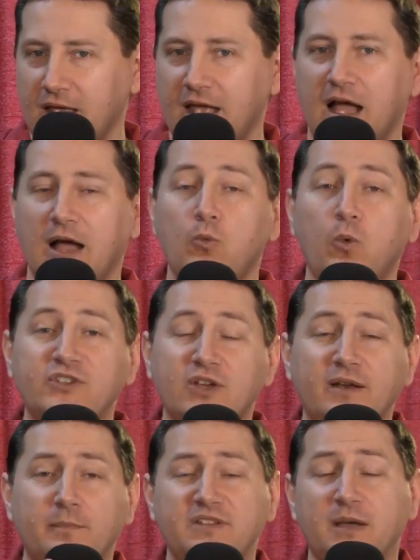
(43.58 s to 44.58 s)

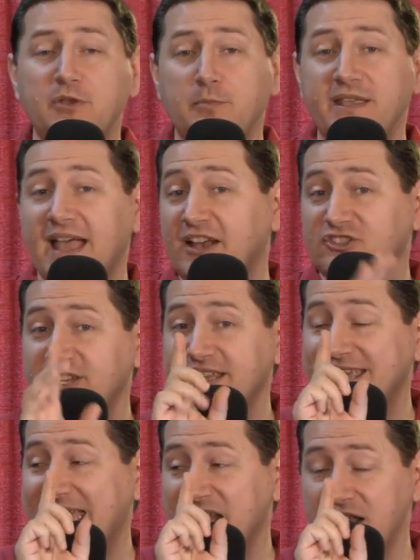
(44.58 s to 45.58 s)
WB actually
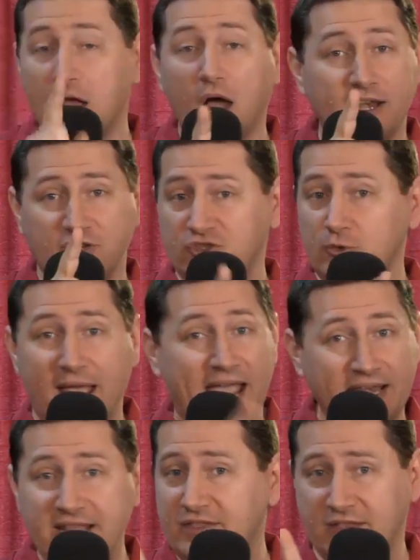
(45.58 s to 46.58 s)
cannot do
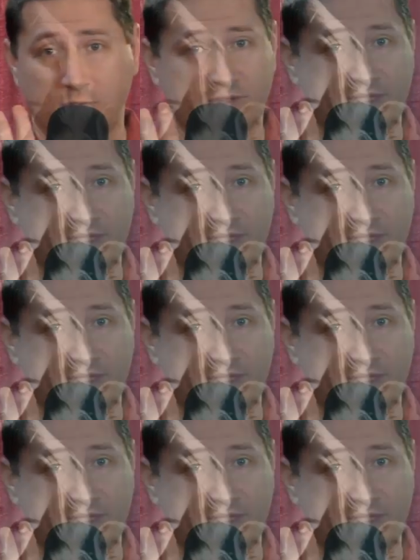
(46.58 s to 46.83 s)
anything with